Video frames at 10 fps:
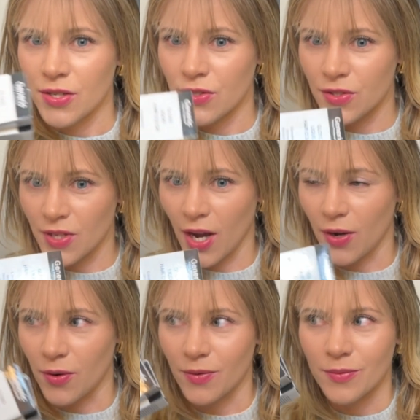
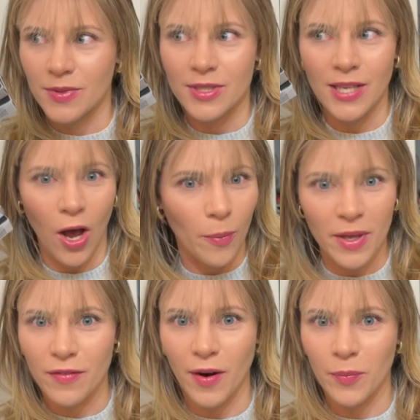So tell me
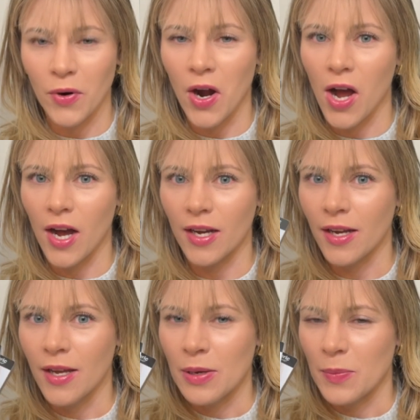if I'm wrong,
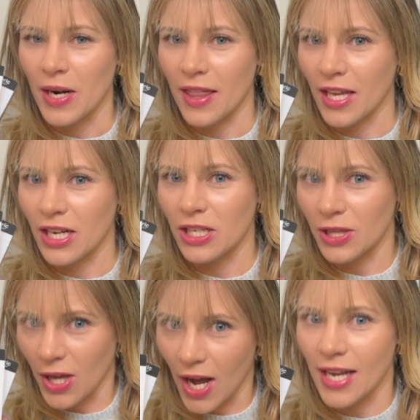but I think a
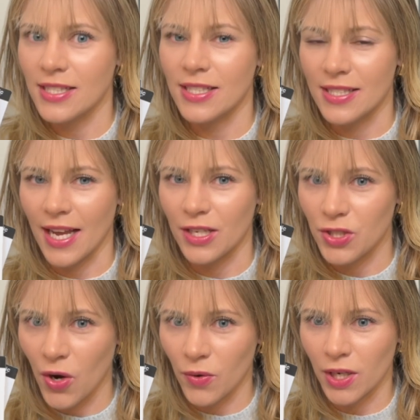gloss is like a
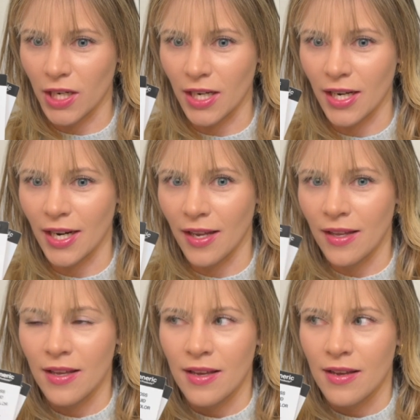toner.
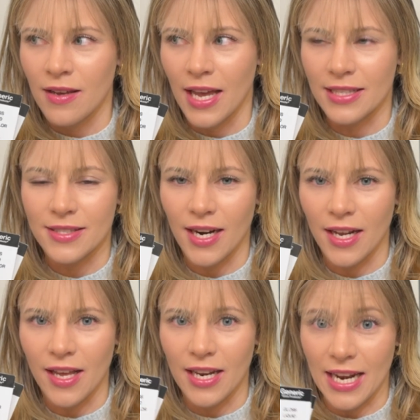Instead,
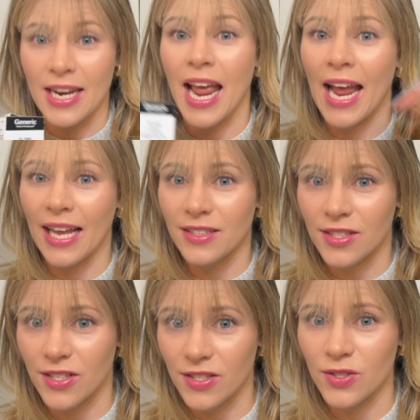it
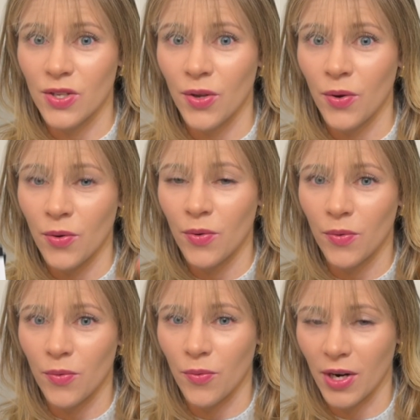enhances
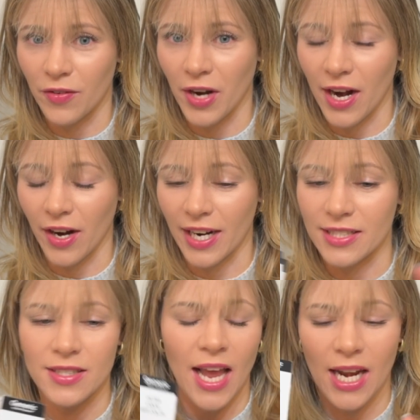whatever hair
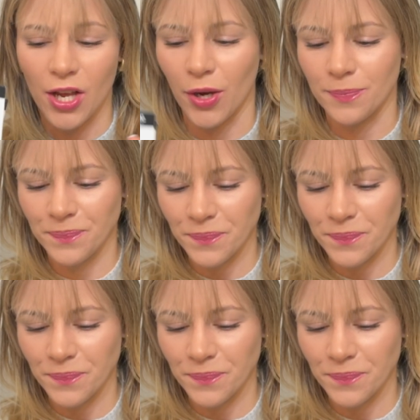is. Anywho.